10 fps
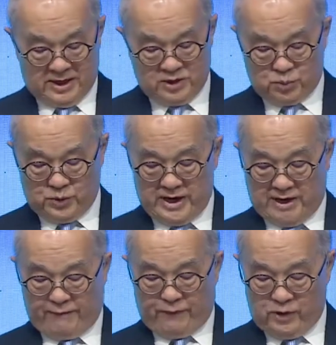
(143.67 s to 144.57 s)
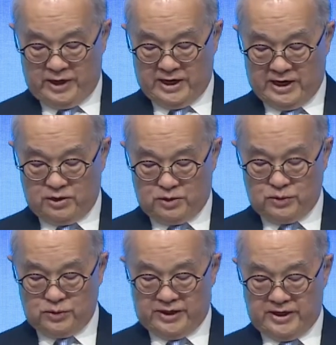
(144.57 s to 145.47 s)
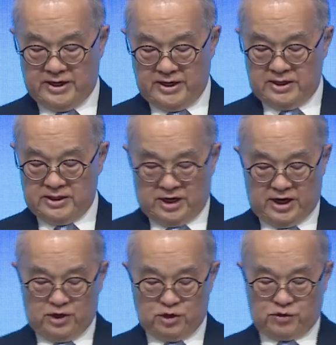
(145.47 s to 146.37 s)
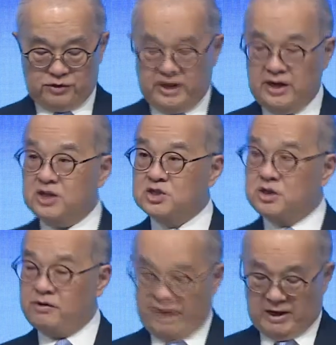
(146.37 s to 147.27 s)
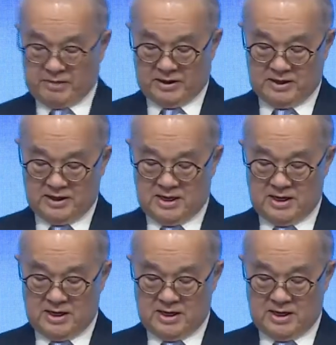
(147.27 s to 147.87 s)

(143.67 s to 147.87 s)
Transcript: as we are fully including the industry in its development,